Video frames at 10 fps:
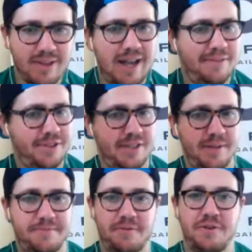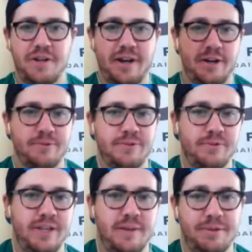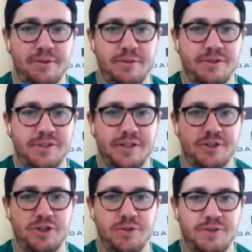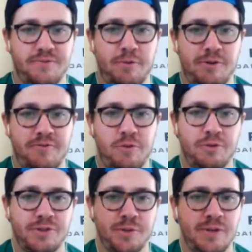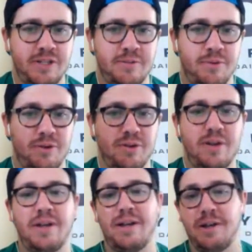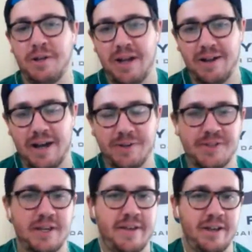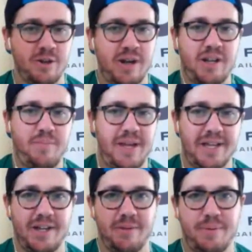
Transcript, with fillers: obviously up front, you got Hyun-Su Kim at thirty-six, Jones at forty-four. Those are reasonable. Outside of that, you're kind of paying up.